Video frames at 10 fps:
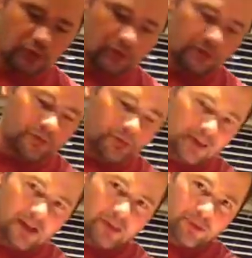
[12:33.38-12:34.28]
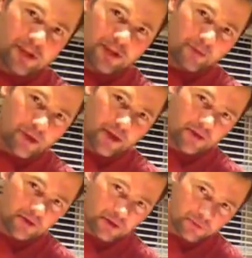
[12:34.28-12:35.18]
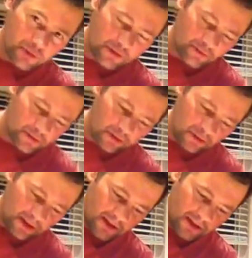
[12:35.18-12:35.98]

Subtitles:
have to put it on a pizza pan or something if you're going to lay